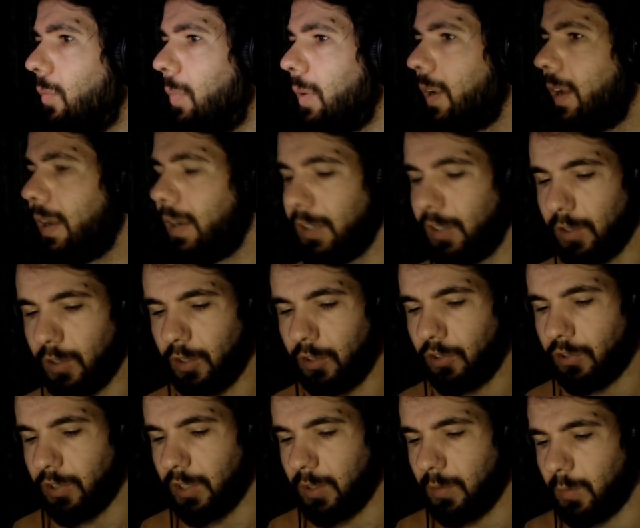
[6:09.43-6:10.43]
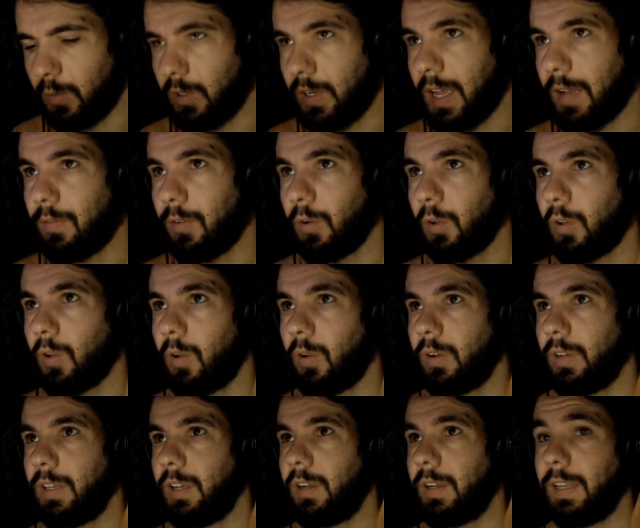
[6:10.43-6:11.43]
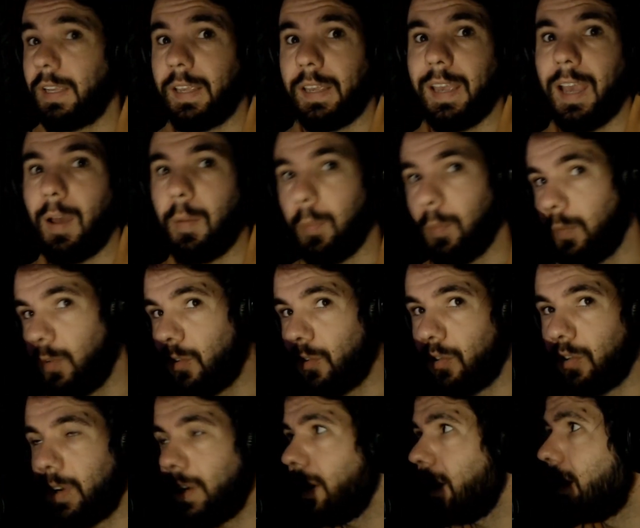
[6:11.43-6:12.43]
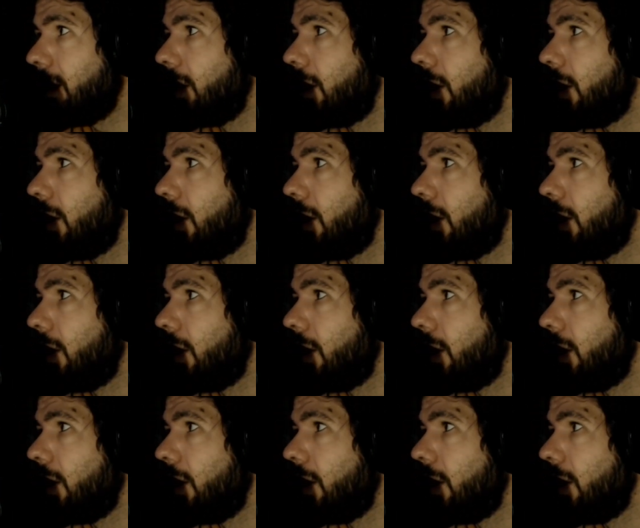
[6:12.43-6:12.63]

But I usually would have a look on, Gumtree,